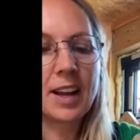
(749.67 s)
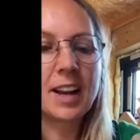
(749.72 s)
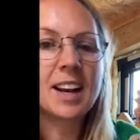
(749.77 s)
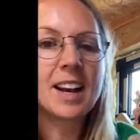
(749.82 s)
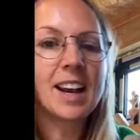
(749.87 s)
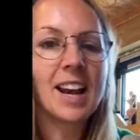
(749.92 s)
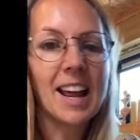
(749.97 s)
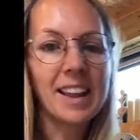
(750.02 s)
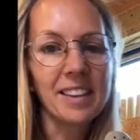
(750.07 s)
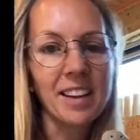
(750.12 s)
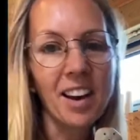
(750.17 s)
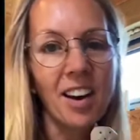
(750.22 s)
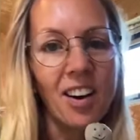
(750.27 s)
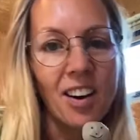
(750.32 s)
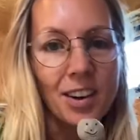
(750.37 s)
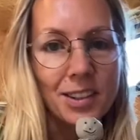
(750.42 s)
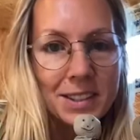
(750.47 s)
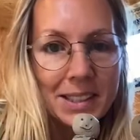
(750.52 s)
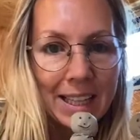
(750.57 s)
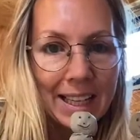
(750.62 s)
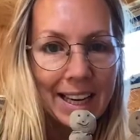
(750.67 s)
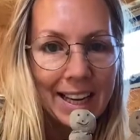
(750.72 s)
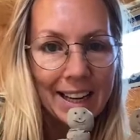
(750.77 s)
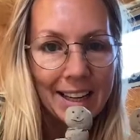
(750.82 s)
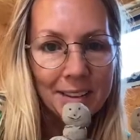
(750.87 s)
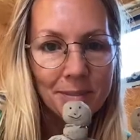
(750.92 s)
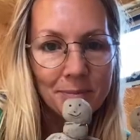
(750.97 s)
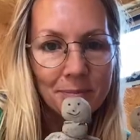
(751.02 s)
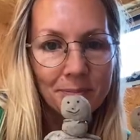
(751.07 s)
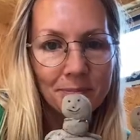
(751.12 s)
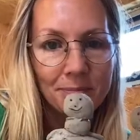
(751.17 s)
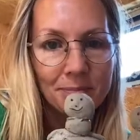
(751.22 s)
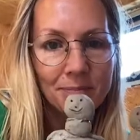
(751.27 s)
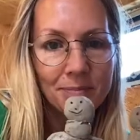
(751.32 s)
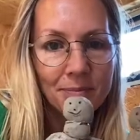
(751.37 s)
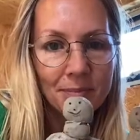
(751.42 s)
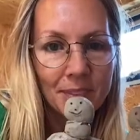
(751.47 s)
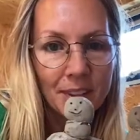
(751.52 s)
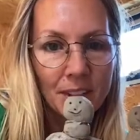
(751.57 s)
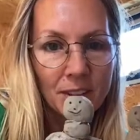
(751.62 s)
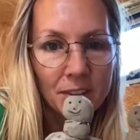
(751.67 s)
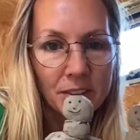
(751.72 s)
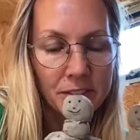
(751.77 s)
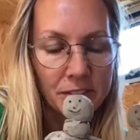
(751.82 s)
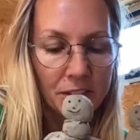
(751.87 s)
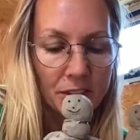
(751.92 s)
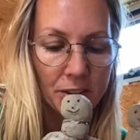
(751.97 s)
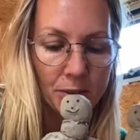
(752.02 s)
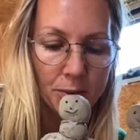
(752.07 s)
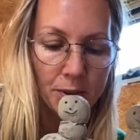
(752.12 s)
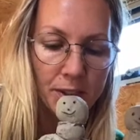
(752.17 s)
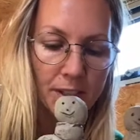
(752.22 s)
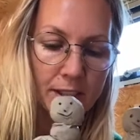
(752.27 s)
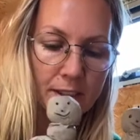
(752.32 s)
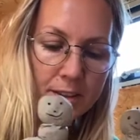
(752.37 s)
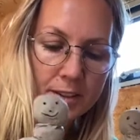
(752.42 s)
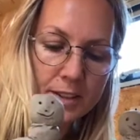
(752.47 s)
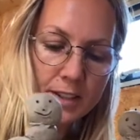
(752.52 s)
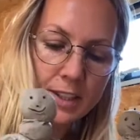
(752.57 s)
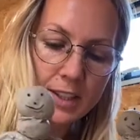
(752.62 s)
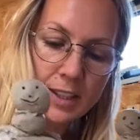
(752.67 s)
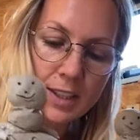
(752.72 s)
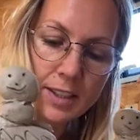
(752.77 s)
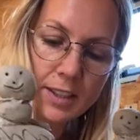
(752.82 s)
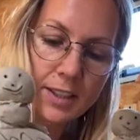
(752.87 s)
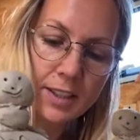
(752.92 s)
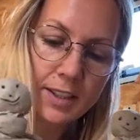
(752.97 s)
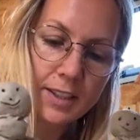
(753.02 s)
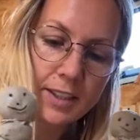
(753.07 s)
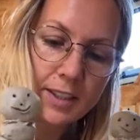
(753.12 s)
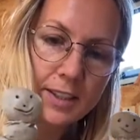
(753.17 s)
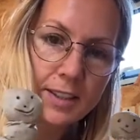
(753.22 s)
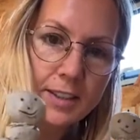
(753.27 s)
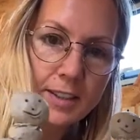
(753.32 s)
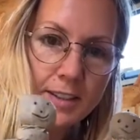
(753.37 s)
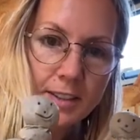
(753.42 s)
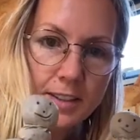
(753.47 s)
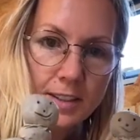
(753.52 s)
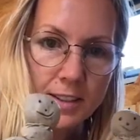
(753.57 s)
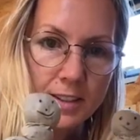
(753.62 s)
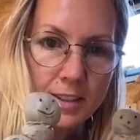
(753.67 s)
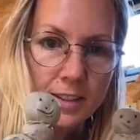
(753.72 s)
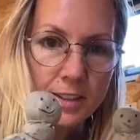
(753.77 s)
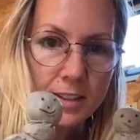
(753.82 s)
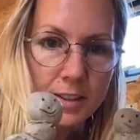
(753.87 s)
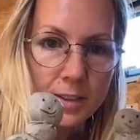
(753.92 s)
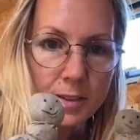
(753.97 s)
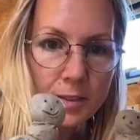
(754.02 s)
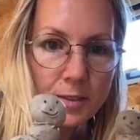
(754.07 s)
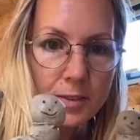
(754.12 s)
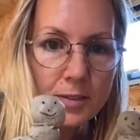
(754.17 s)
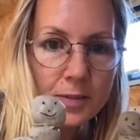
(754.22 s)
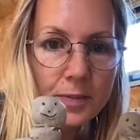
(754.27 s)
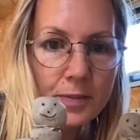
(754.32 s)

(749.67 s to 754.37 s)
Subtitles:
leather hard clay, and I'll show you what that looks like soon.